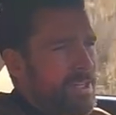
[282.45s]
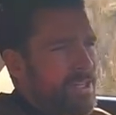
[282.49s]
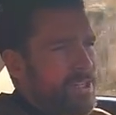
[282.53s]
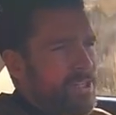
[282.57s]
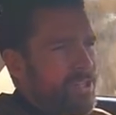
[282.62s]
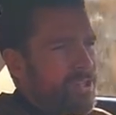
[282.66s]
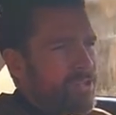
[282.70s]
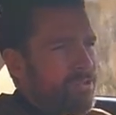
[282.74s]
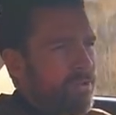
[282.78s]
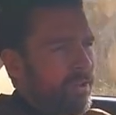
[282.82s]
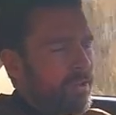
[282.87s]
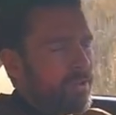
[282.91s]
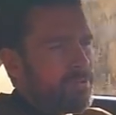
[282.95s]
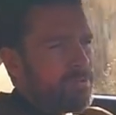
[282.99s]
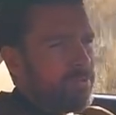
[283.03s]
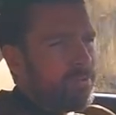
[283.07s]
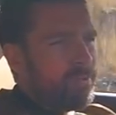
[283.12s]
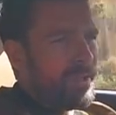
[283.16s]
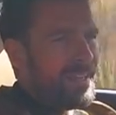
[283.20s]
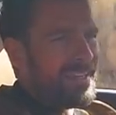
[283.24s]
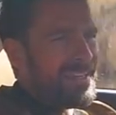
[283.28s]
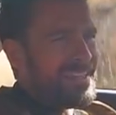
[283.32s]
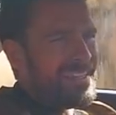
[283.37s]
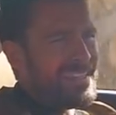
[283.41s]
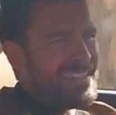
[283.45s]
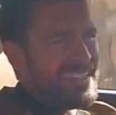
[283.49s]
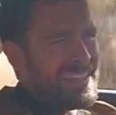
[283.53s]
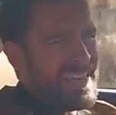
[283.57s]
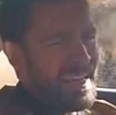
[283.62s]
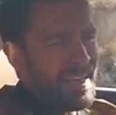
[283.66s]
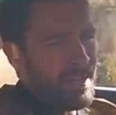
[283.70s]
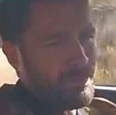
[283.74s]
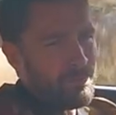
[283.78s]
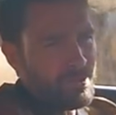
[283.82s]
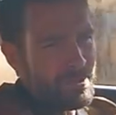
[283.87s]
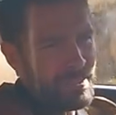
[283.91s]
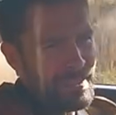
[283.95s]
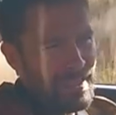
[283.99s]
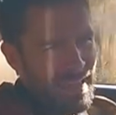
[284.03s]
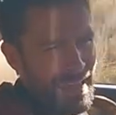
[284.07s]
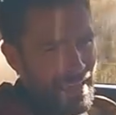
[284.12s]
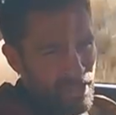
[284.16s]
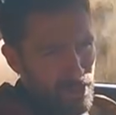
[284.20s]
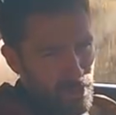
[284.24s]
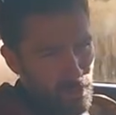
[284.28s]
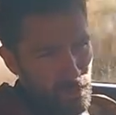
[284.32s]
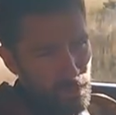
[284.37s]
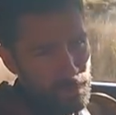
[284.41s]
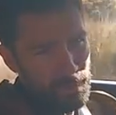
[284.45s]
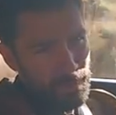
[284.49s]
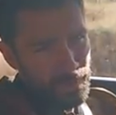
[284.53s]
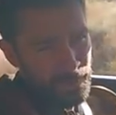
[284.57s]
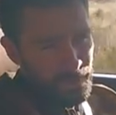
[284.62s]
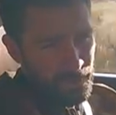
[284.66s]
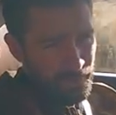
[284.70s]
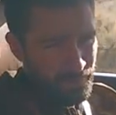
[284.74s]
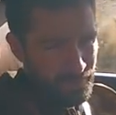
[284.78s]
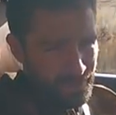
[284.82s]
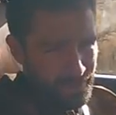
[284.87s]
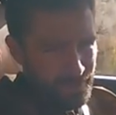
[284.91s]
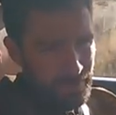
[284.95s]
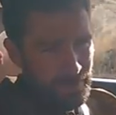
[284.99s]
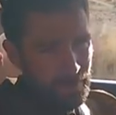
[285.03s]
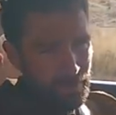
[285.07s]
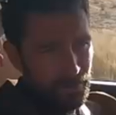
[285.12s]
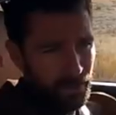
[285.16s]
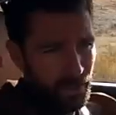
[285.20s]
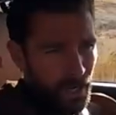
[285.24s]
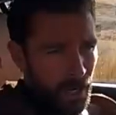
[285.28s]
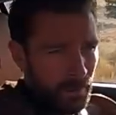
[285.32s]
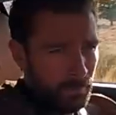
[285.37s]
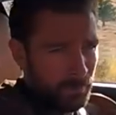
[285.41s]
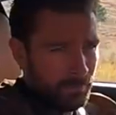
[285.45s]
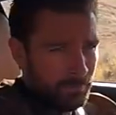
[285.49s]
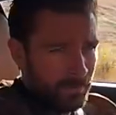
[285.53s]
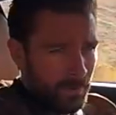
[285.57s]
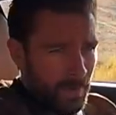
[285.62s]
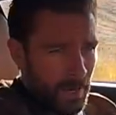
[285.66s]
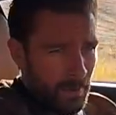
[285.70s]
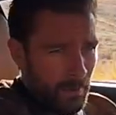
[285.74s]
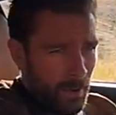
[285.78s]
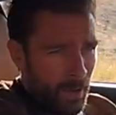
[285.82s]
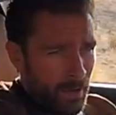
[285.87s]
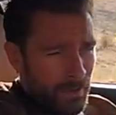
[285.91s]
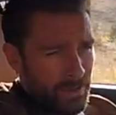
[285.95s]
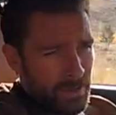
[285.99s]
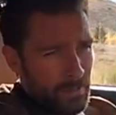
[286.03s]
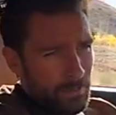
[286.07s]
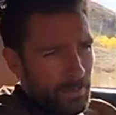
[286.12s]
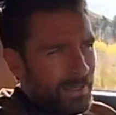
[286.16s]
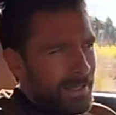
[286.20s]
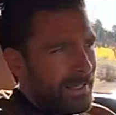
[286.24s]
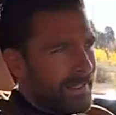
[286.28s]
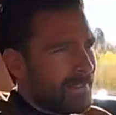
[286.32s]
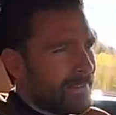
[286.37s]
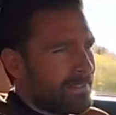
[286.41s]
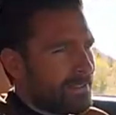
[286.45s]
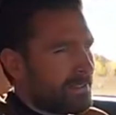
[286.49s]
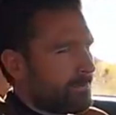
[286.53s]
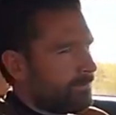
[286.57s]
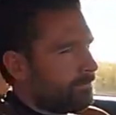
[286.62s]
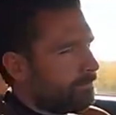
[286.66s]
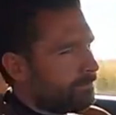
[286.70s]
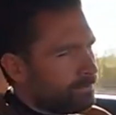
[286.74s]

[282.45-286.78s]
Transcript: structural integrity issues because of its carbon fiber underpinnings